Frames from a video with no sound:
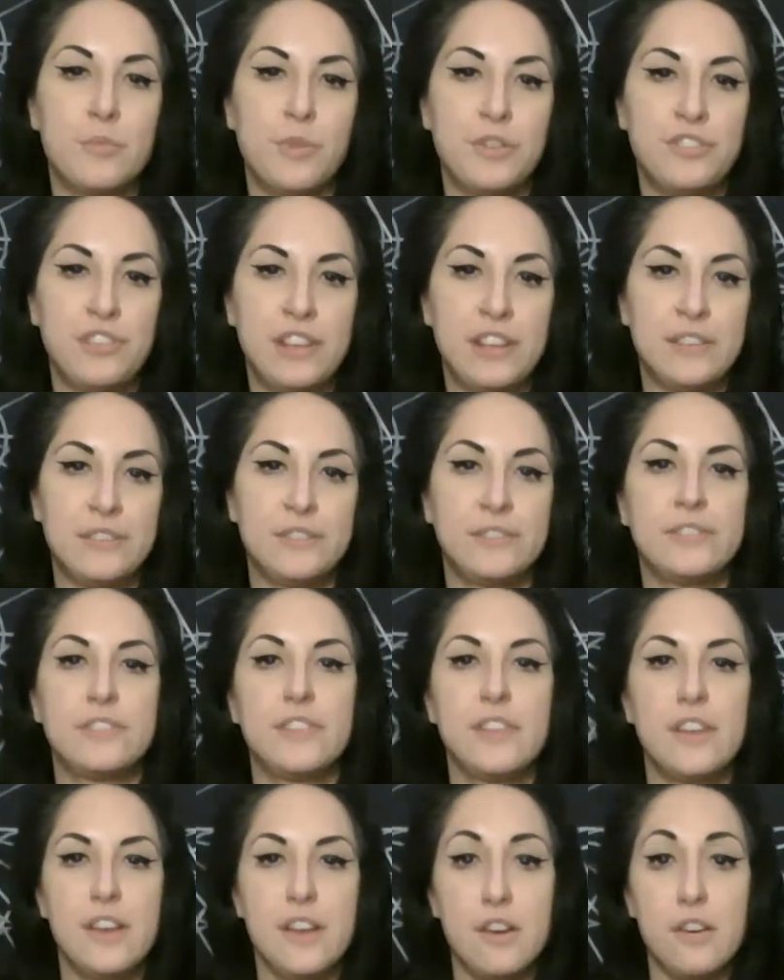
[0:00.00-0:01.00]
which is
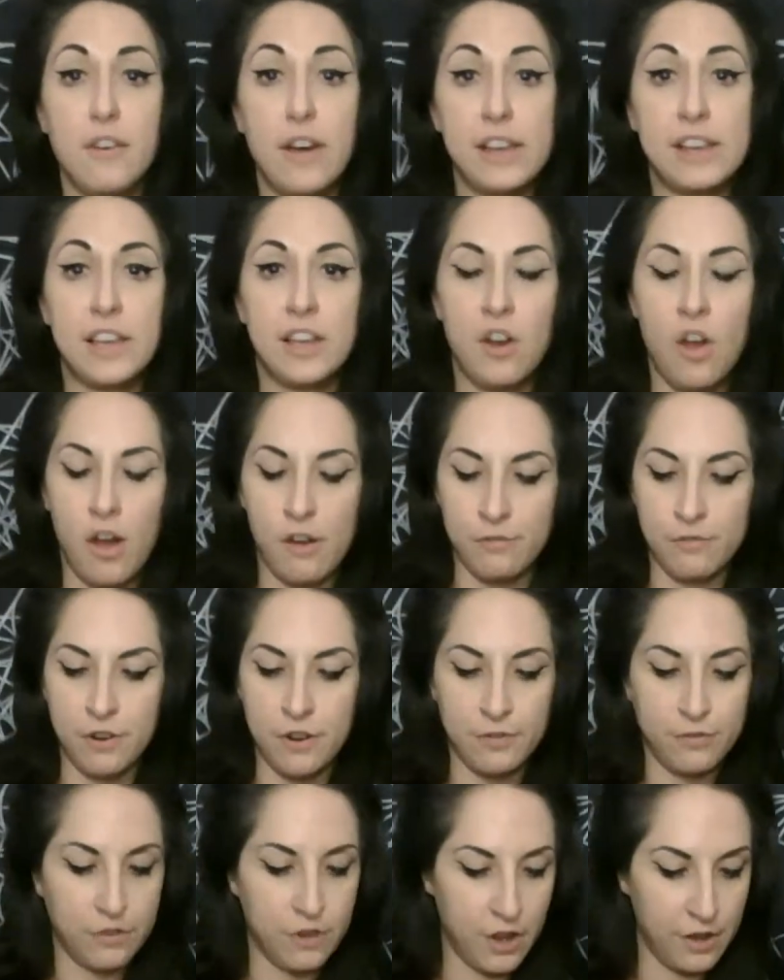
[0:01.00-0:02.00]
like an offer
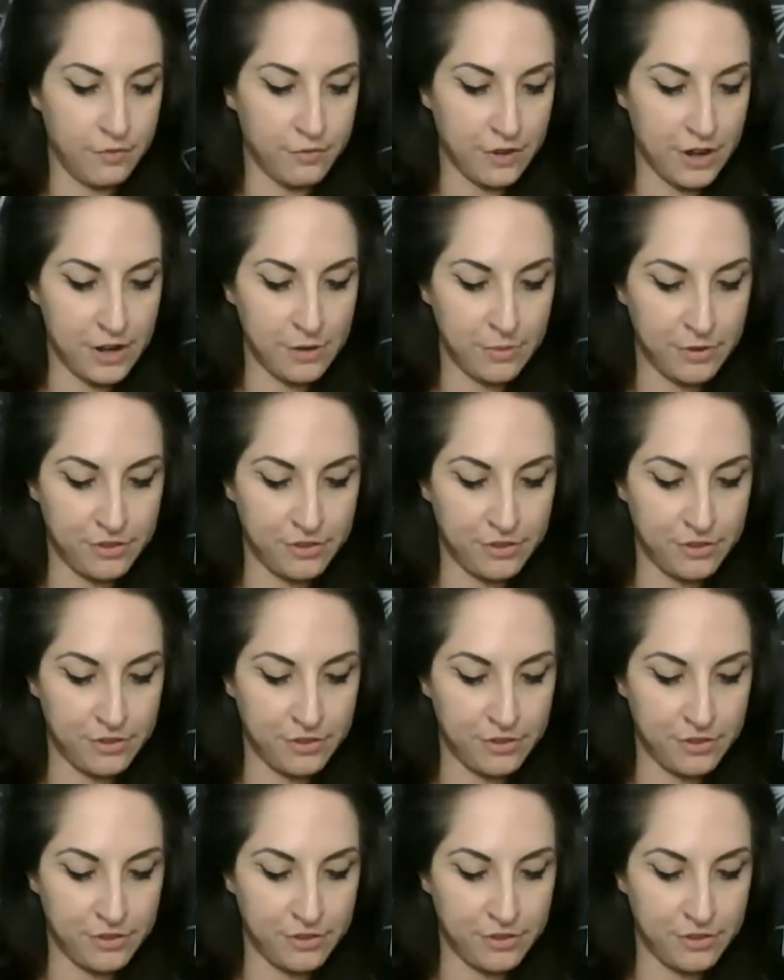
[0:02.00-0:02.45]
of love, right?